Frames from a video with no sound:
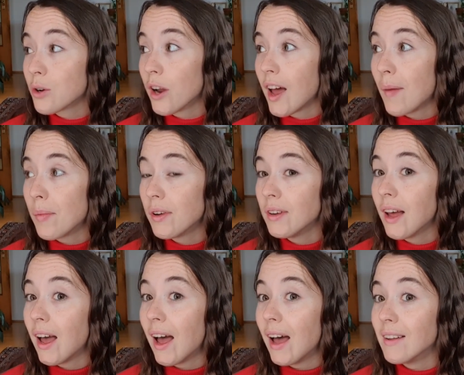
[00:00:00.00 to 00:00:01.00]
not going to happen,
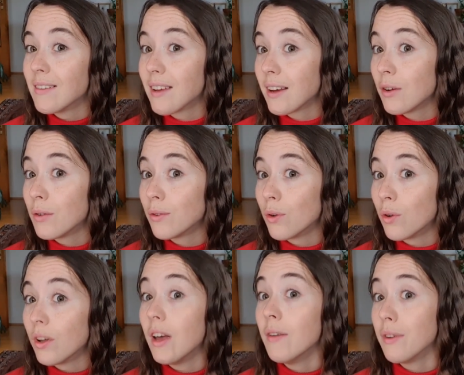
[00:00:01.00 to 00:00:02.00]
and second of
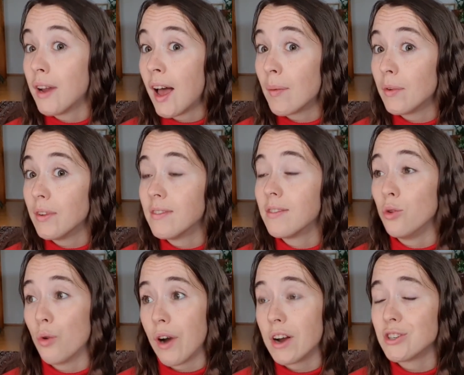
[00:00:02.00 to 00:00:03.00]
all, if it happens,
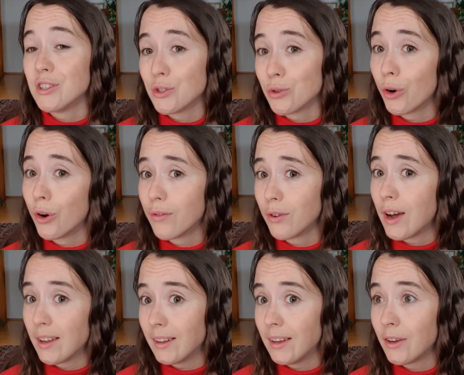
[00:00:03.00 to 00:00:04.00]
you're actually strong enough to
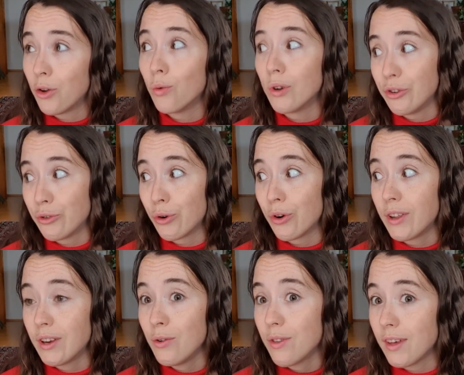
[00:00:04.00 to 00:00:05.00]
handle it. You're way stronger
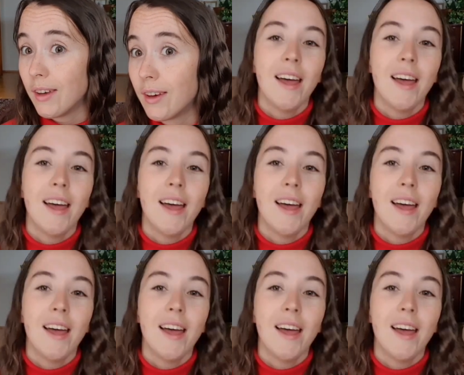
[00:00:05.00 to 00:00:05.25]
than you think.